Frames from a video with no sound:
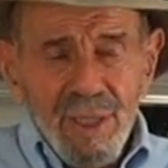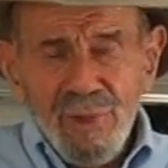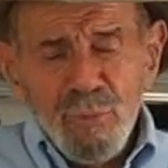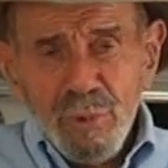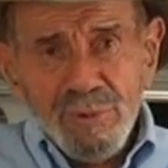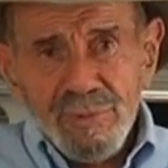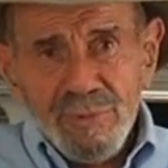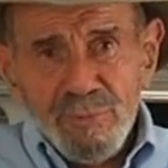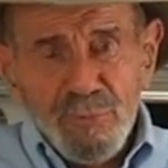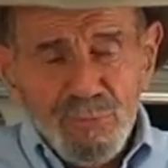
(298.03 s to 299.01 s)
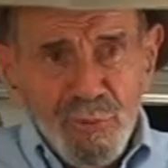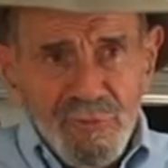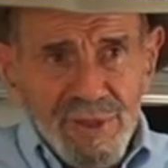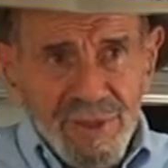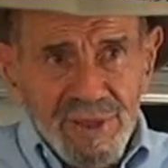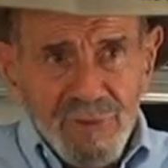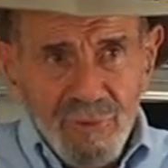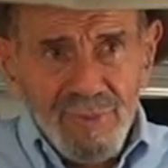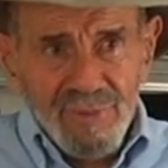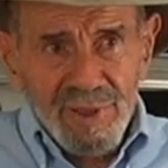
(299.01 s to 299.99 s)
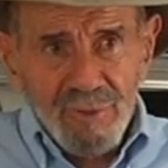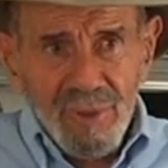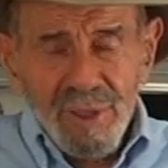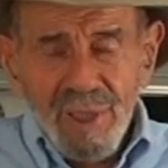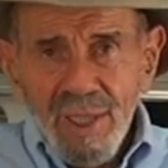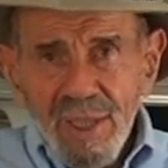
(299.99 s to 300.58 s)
I wouldn't prove anything driving it around.